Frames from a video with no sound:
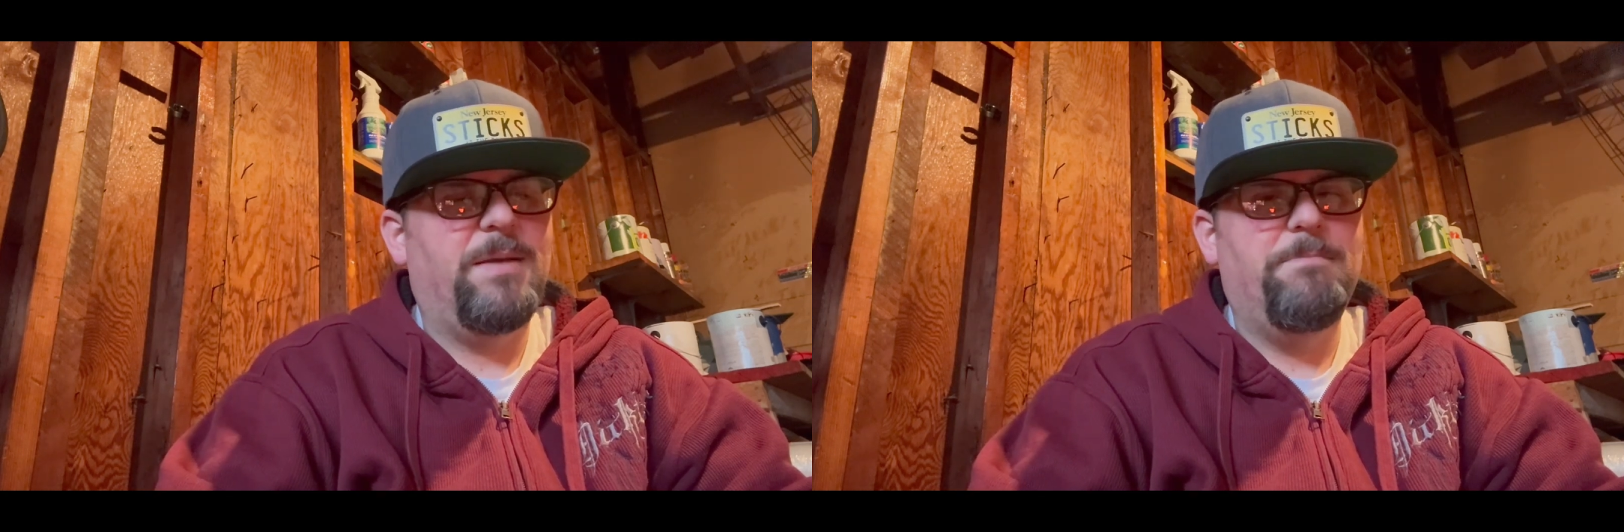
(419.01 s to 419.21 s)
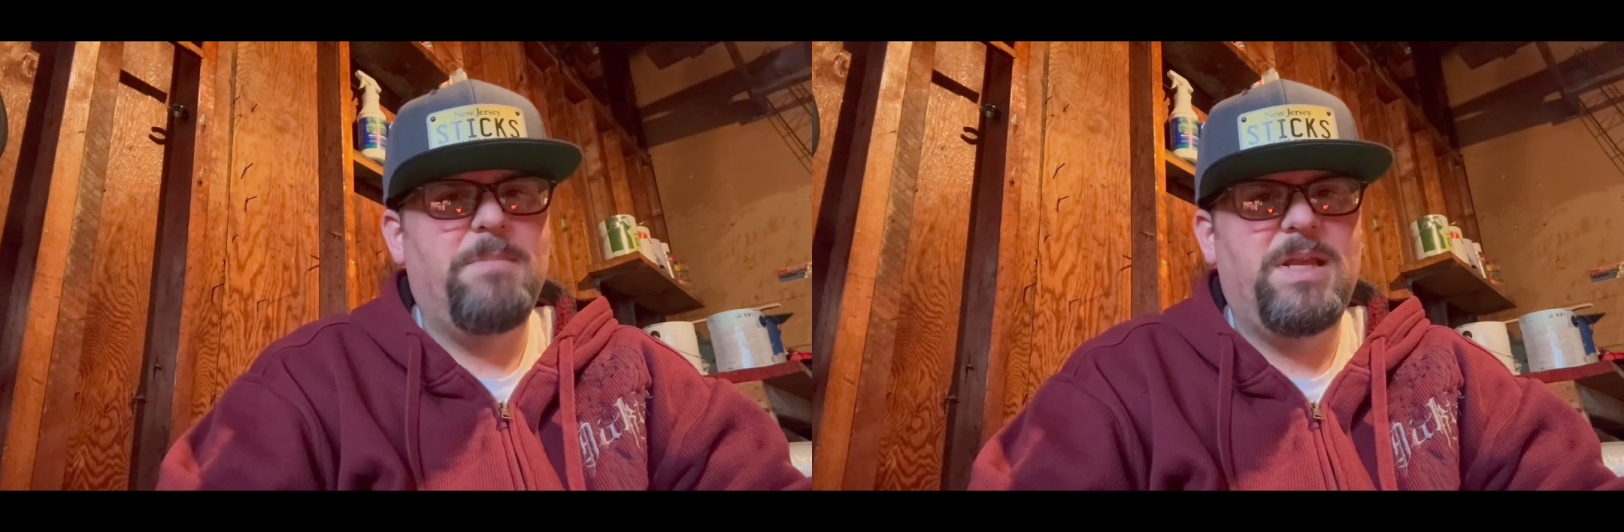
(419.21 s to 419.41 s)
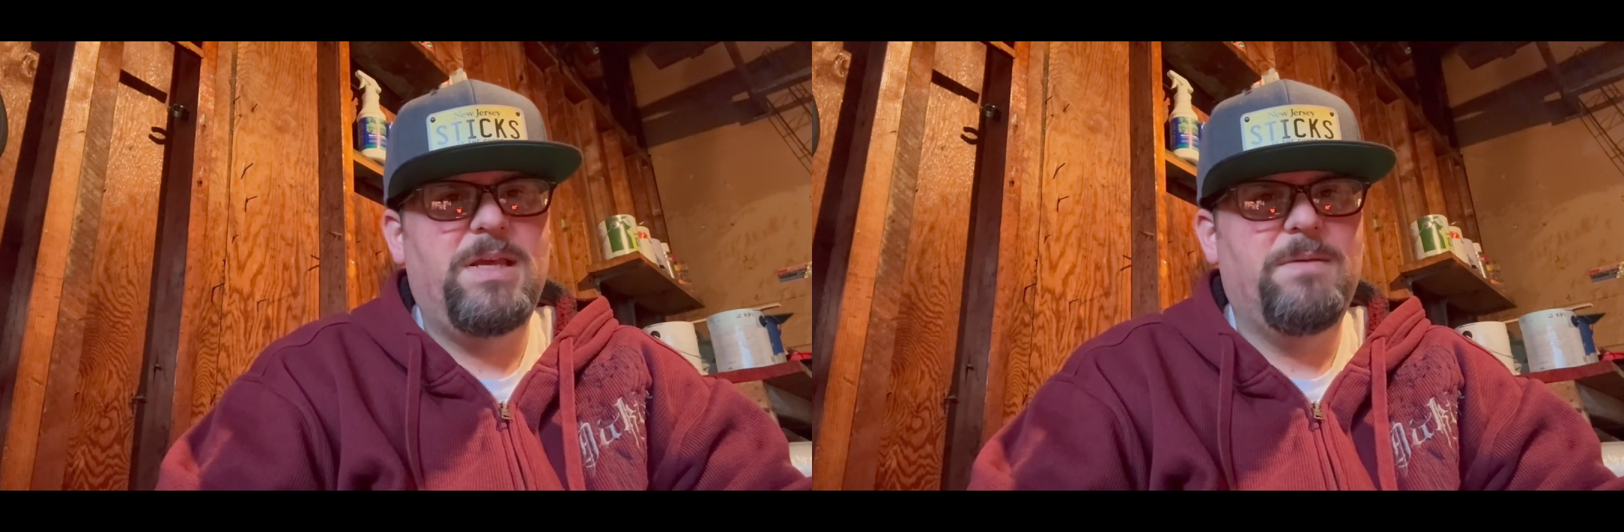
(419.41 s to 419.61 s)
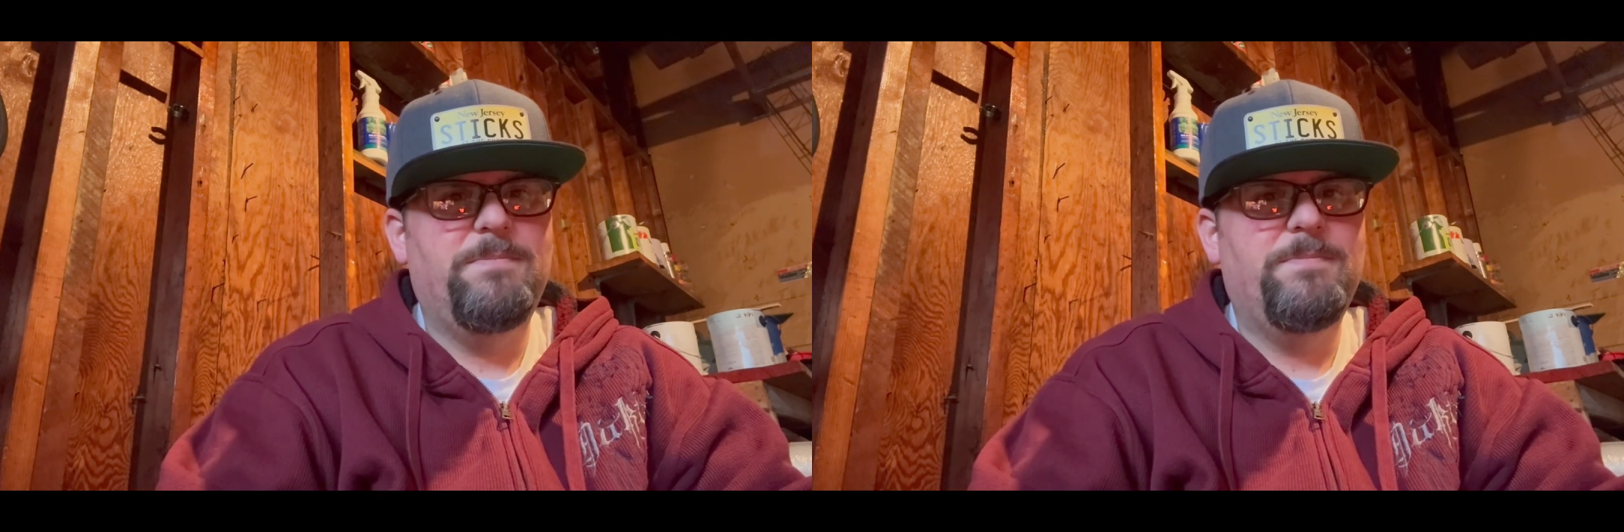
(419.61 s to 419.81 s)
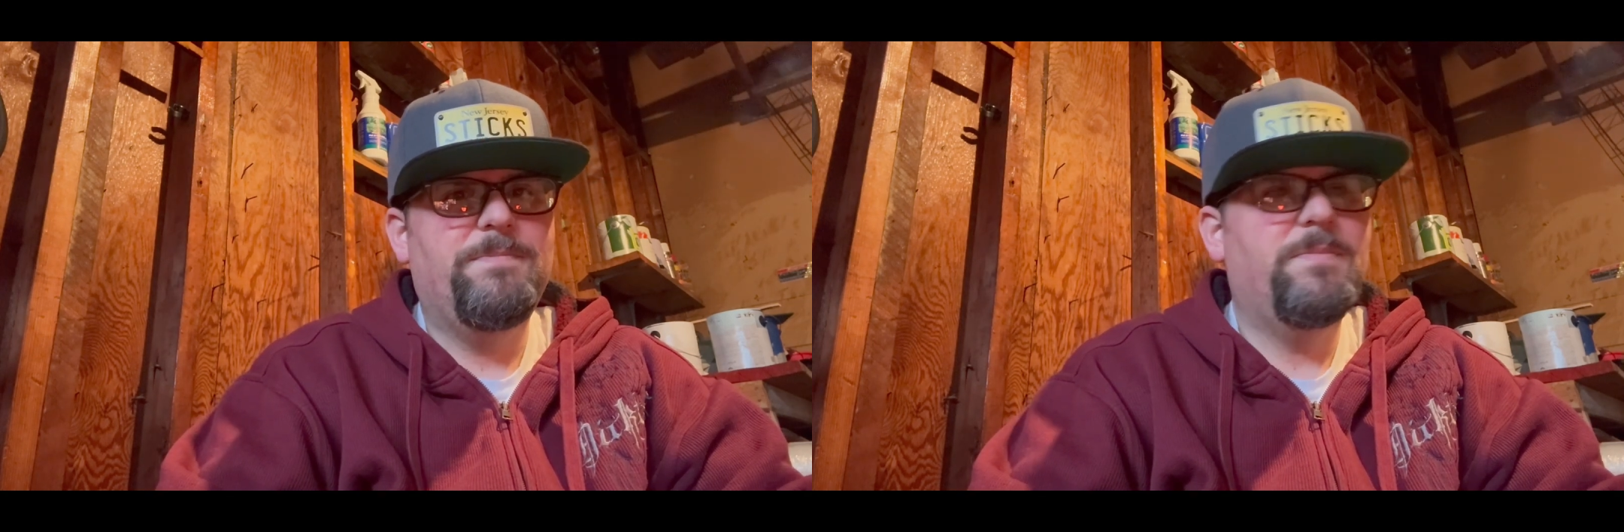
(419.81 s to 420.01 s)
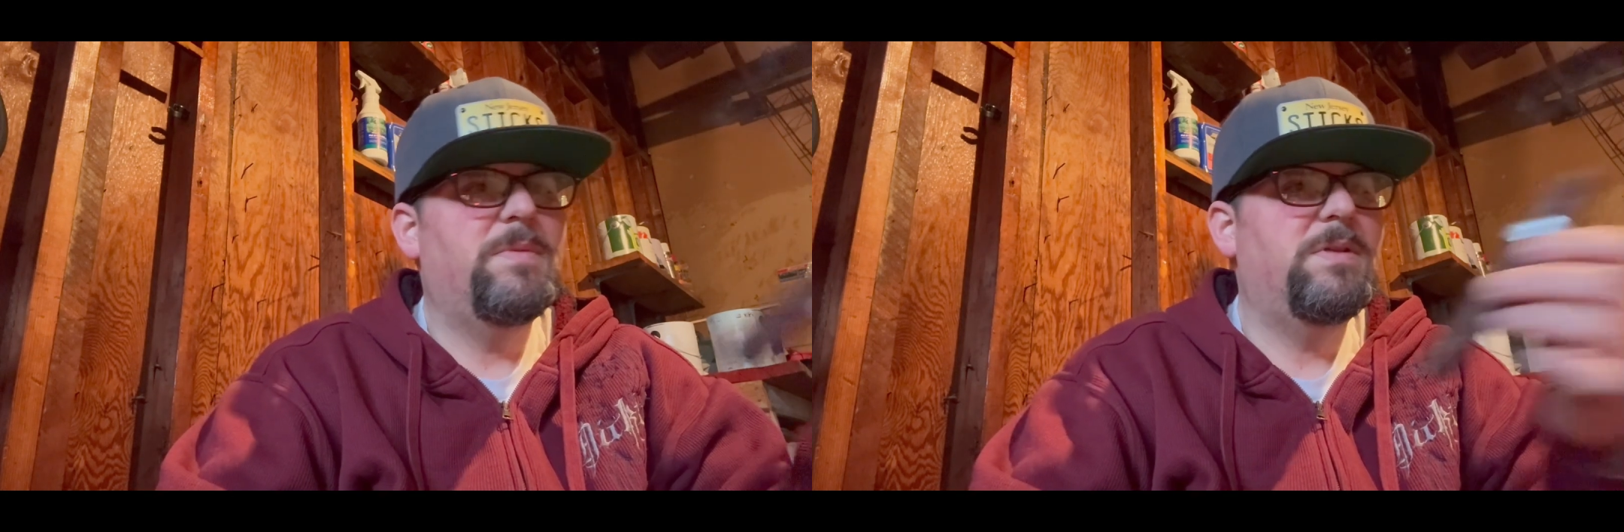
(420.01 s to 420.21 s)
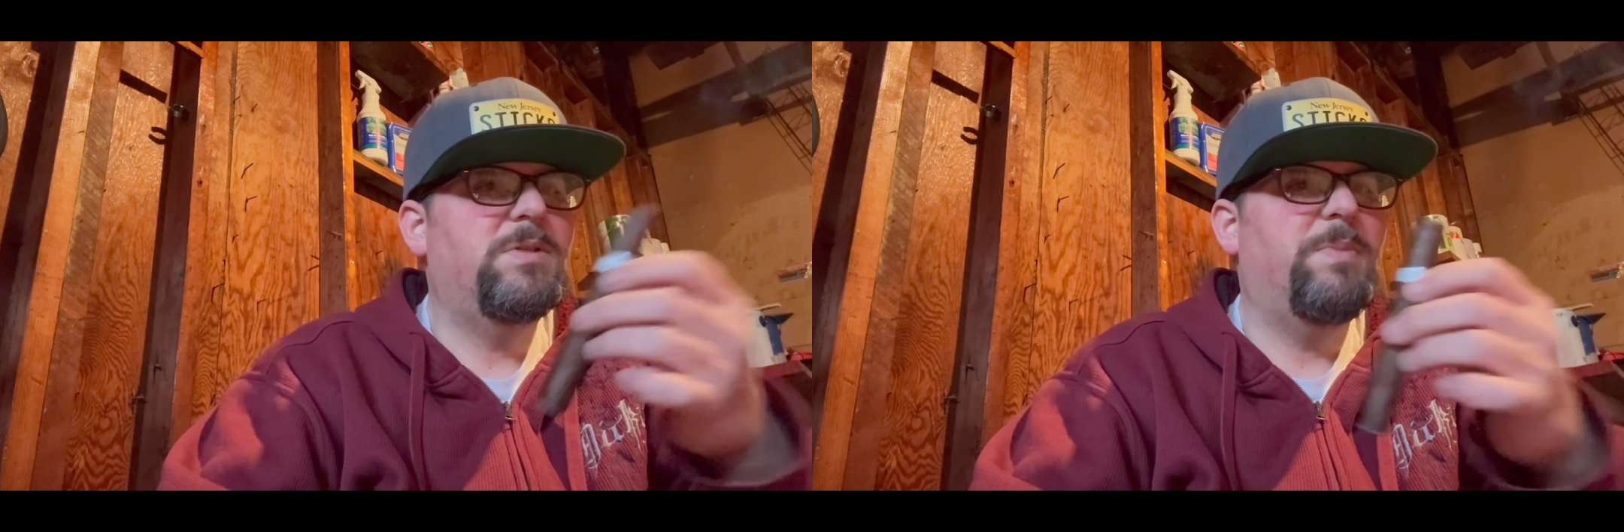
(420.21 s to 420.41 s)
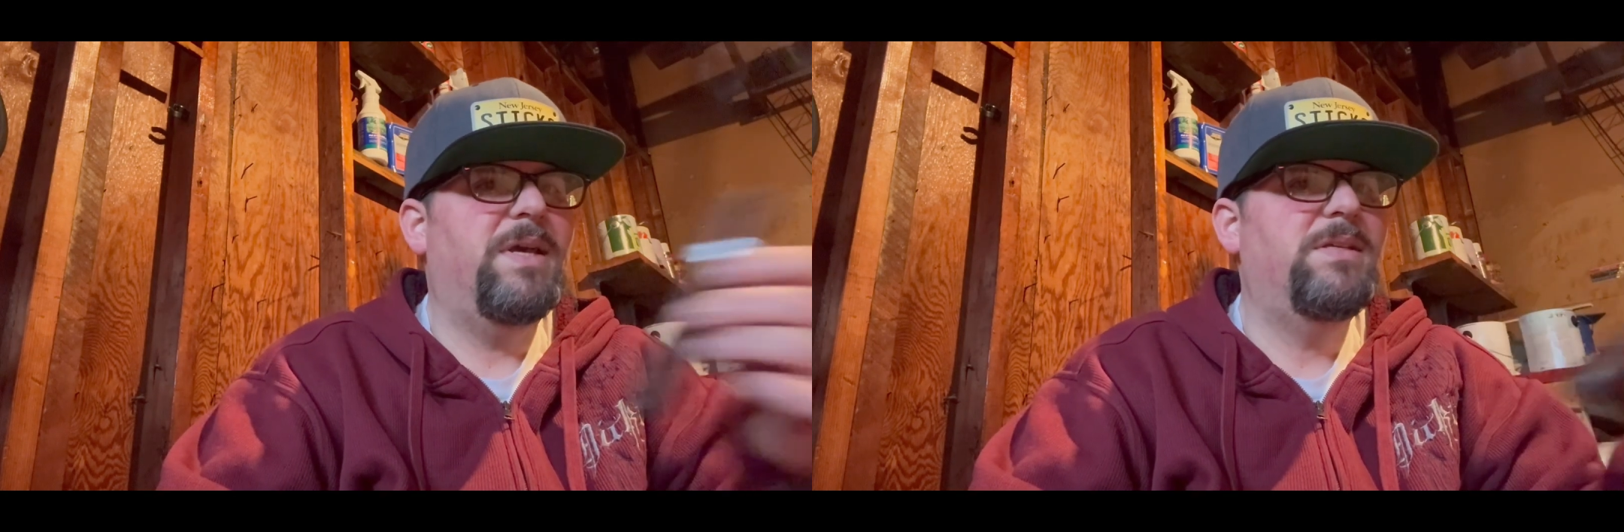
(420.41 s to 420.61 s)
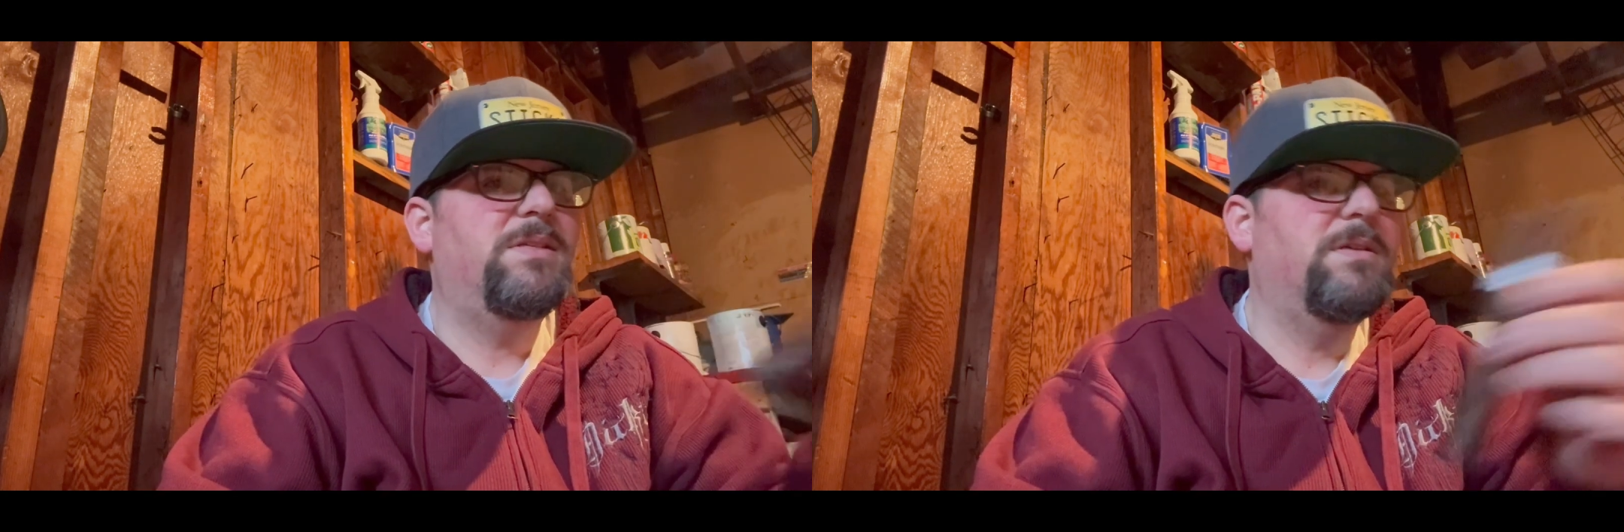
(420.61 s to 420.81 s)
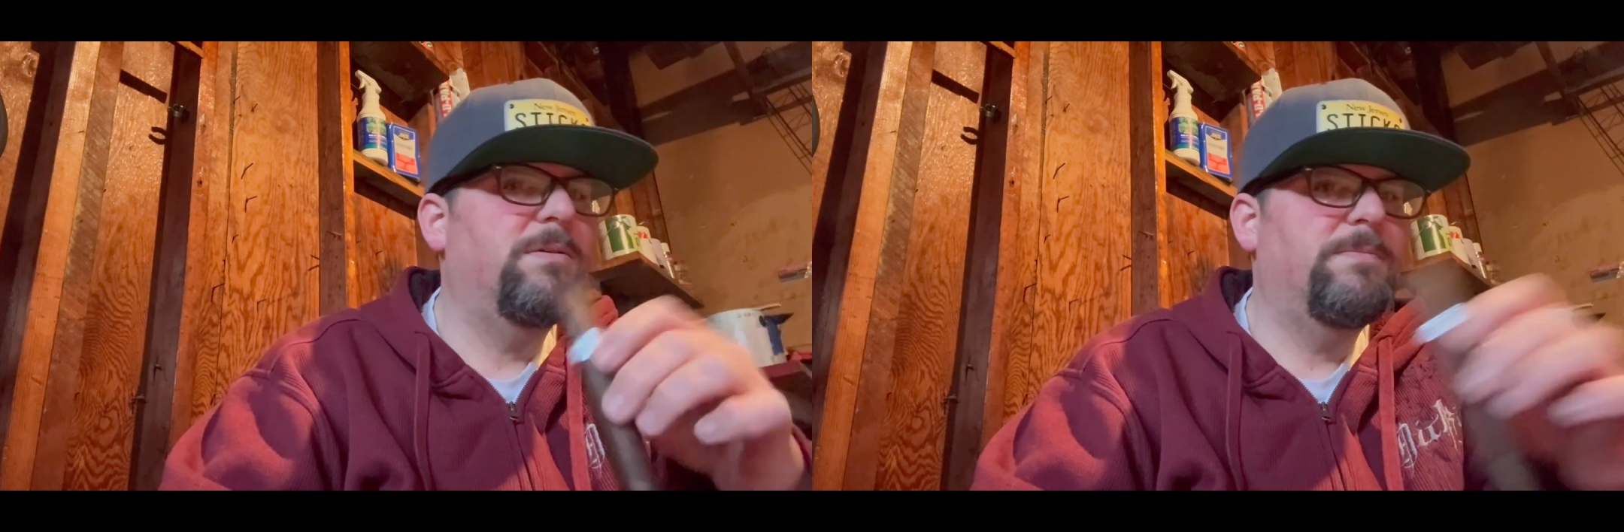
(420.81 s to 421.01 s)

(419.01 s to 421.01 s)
medium spice.